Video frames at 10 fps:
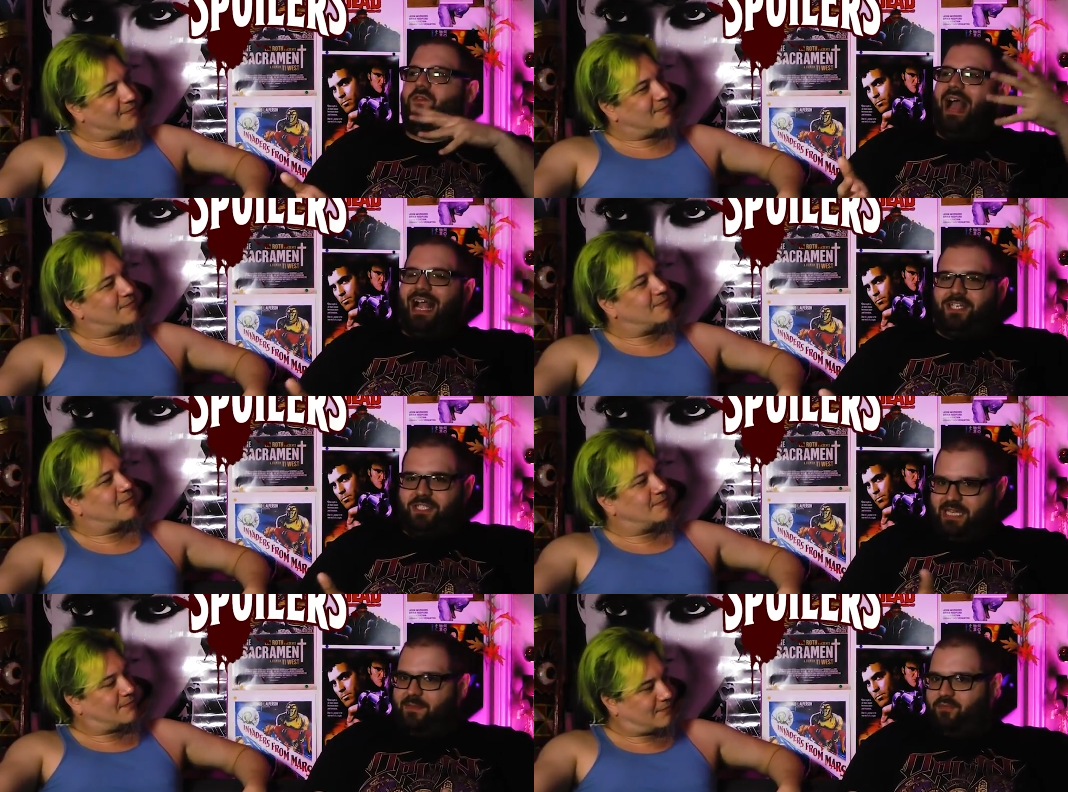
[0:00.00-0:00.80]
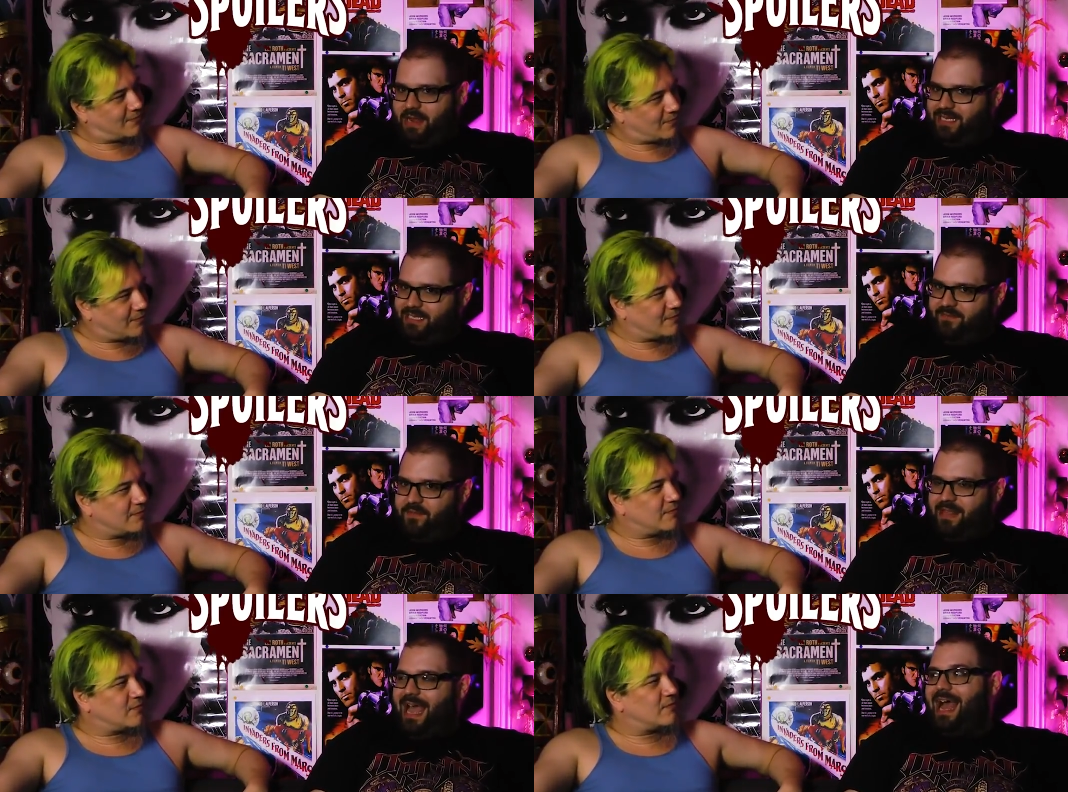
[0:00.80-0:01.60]
Speaker 1: you've actually embraced
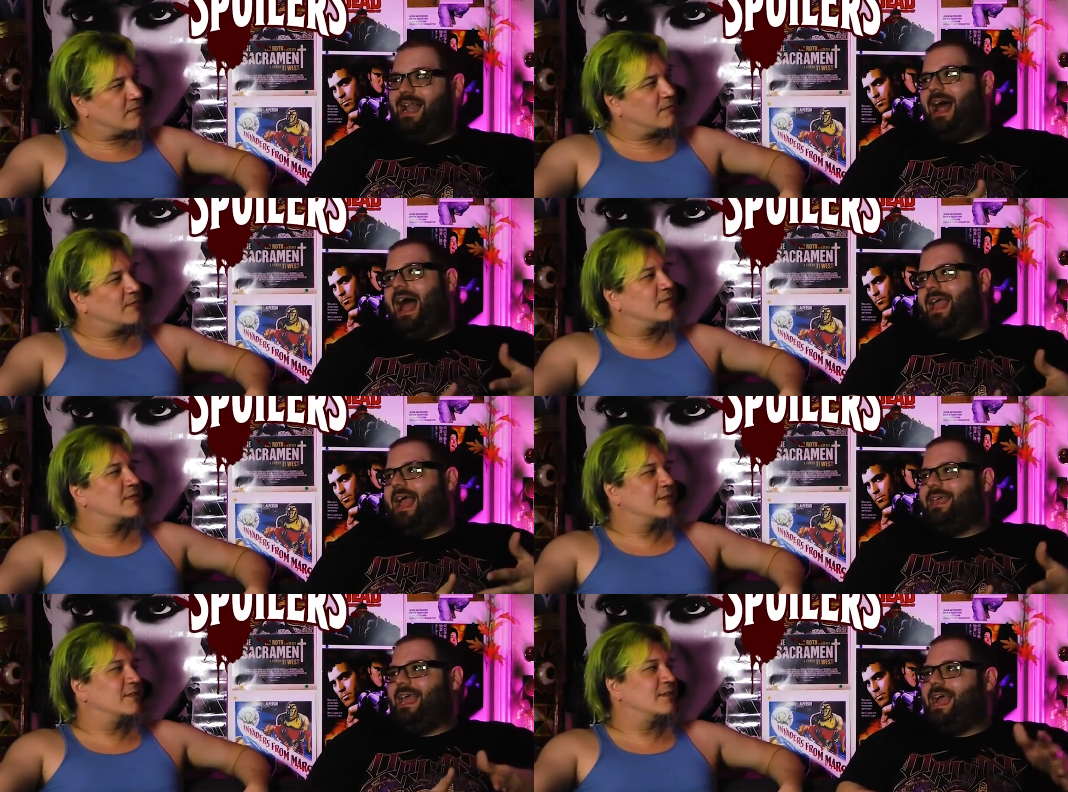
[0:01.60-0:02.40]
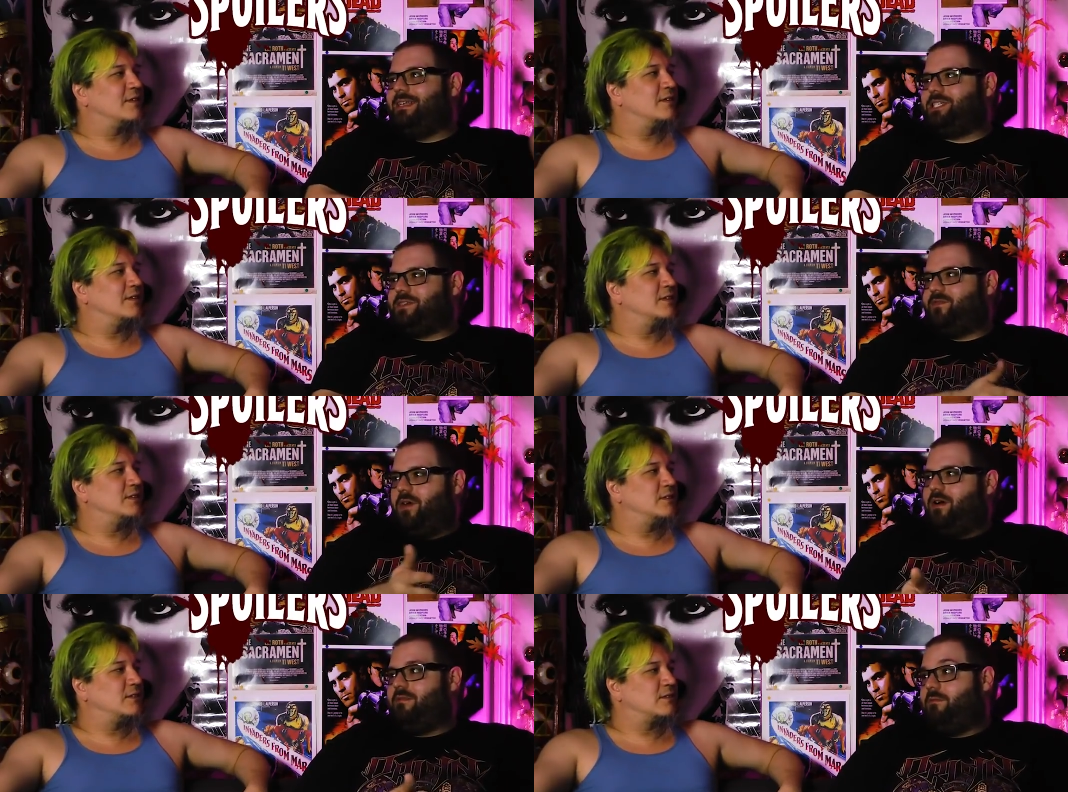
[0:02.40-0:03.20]
it for that, I, I can't just
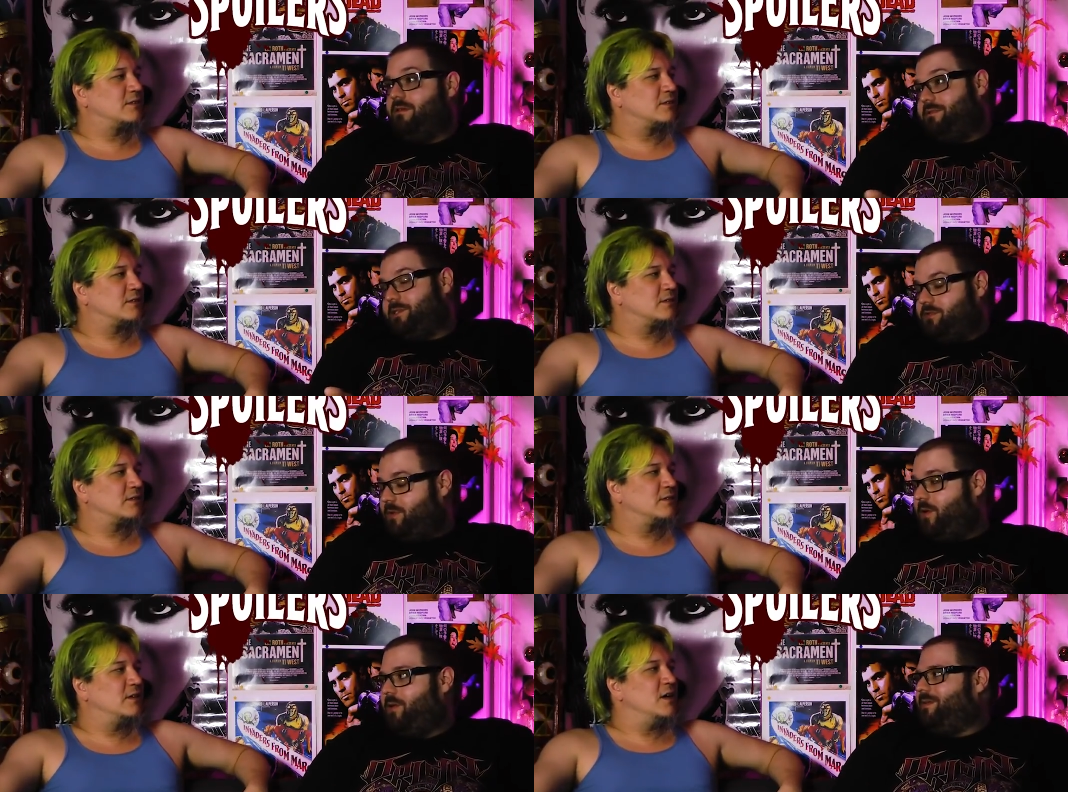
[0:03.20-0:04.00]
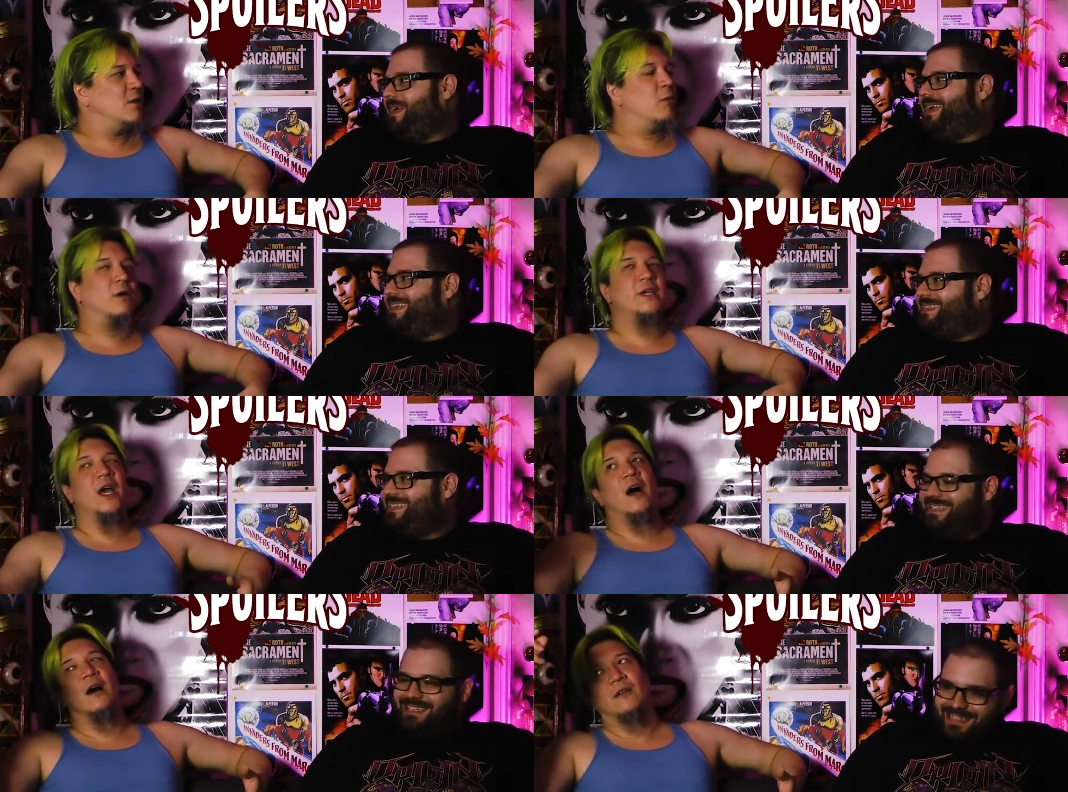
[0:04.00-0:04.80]
fall on. Well, it was a troll.
Speaker 2: Like, well,
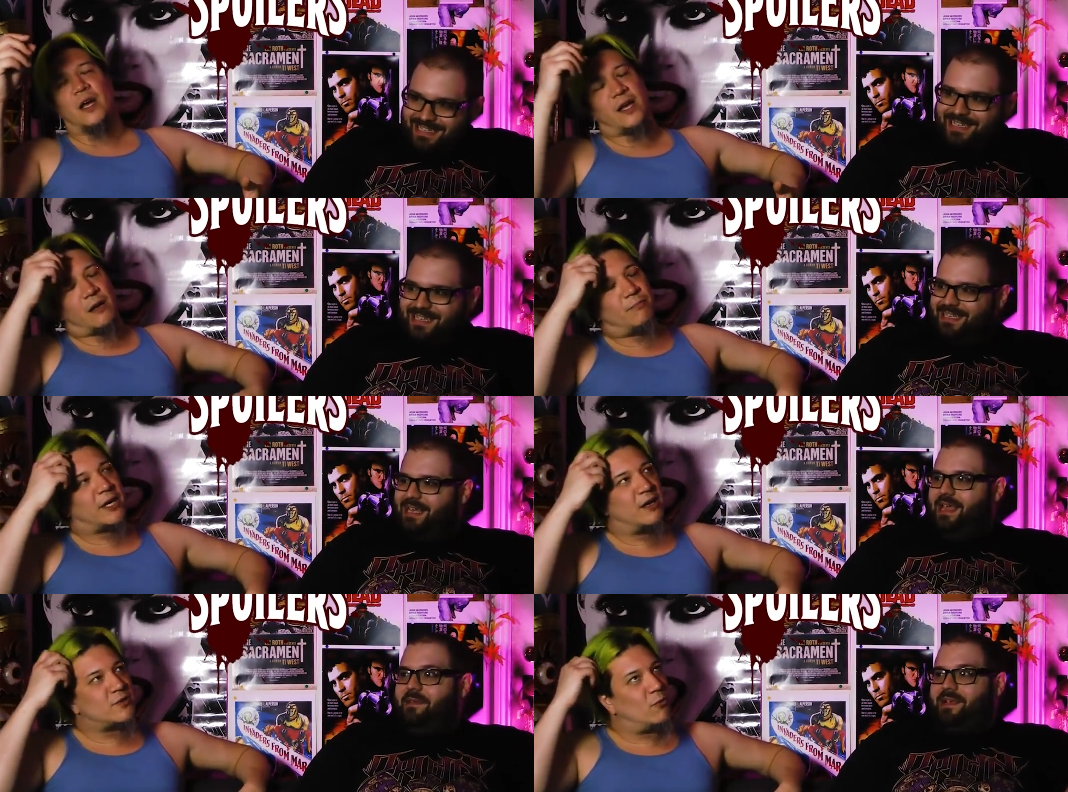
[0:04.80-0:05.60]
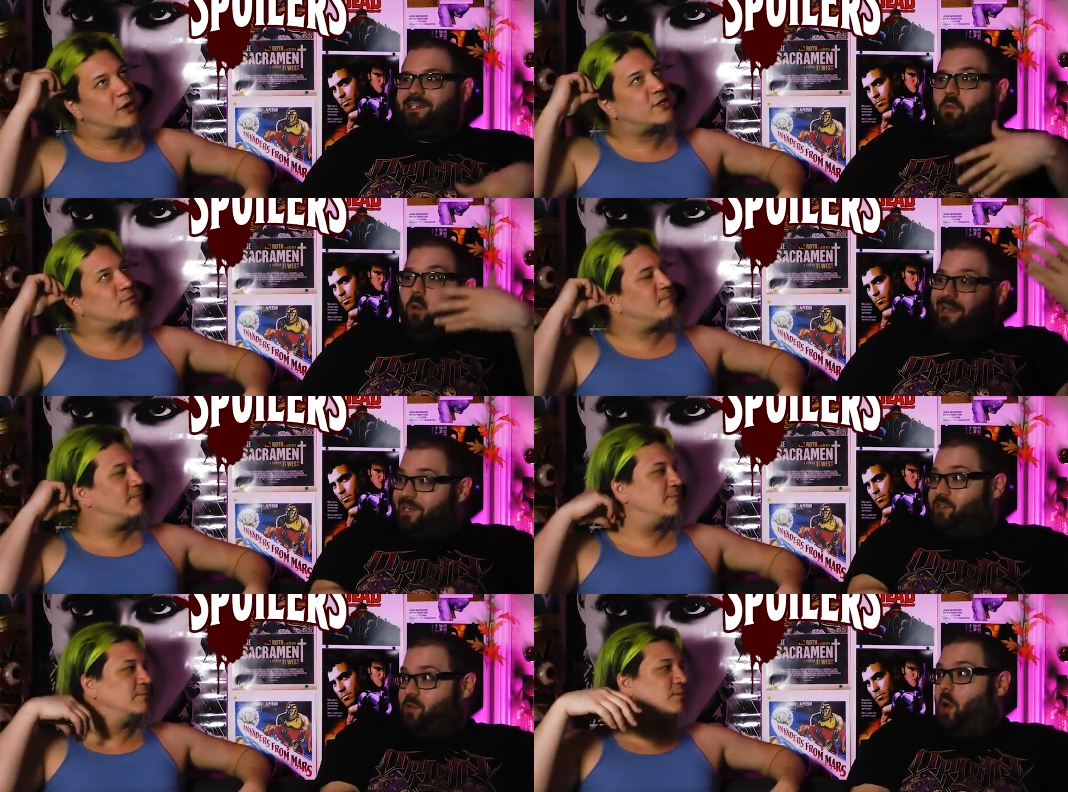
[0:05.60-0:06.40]
yeah, like because because well, it
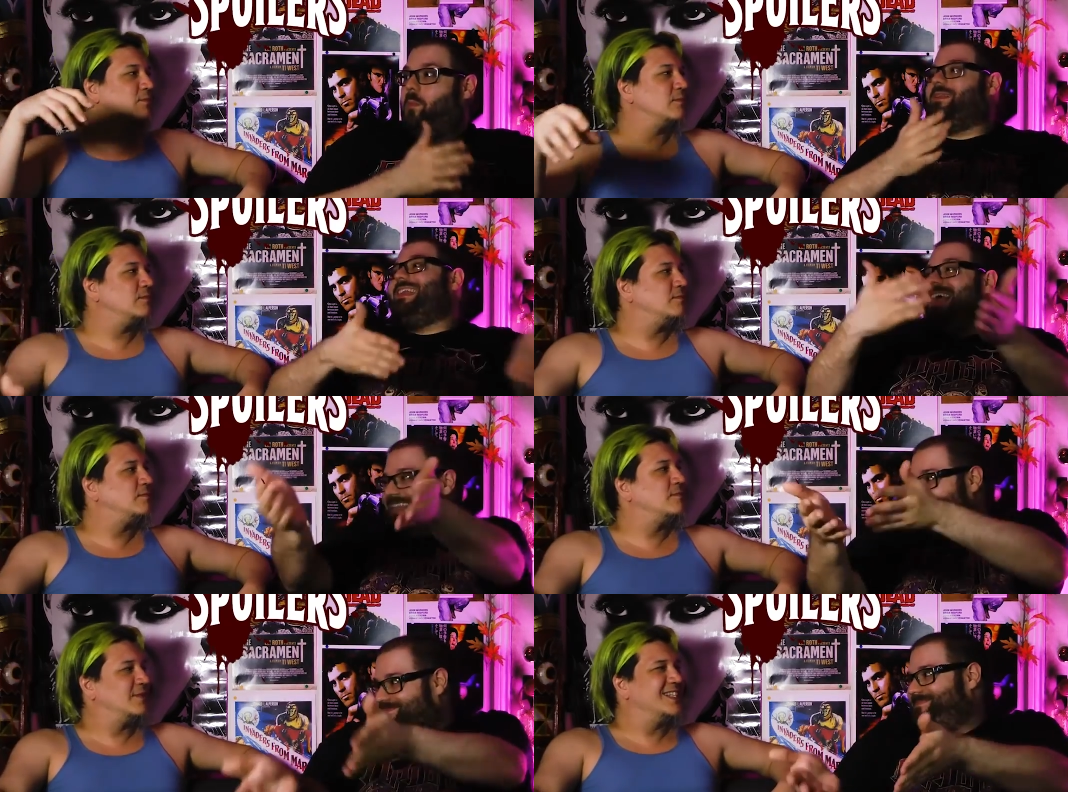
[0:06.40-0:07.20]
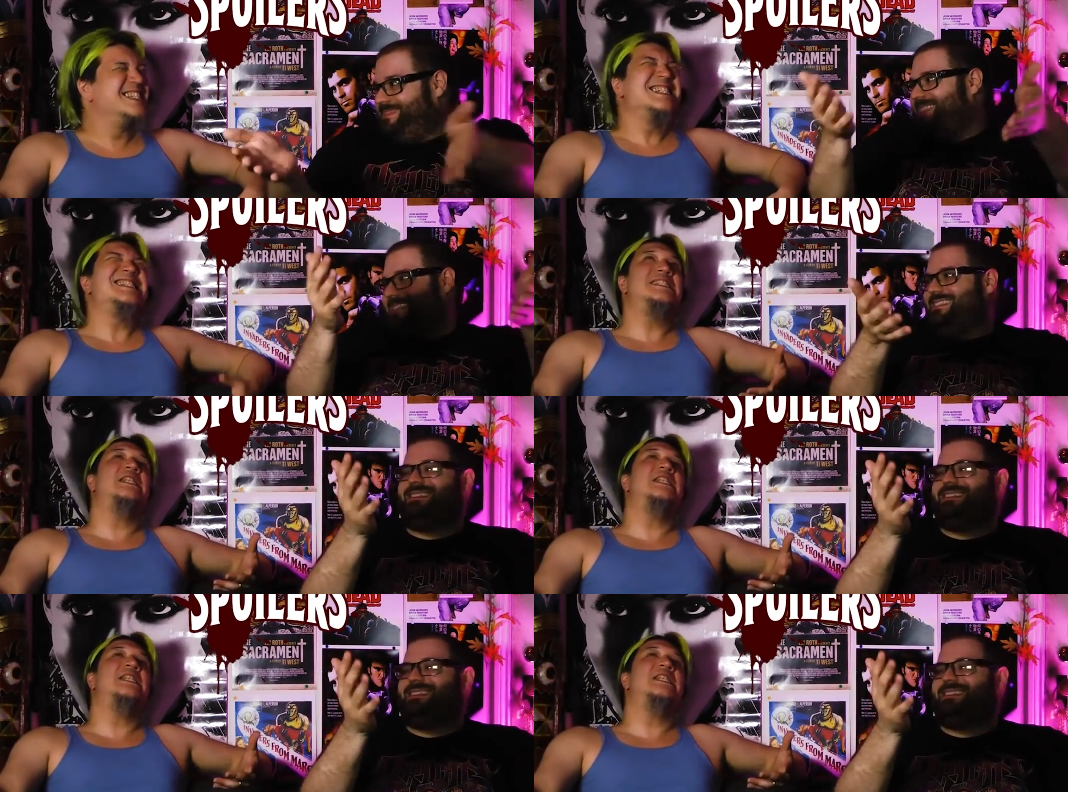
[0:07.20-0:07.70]
was a troll, but then mm.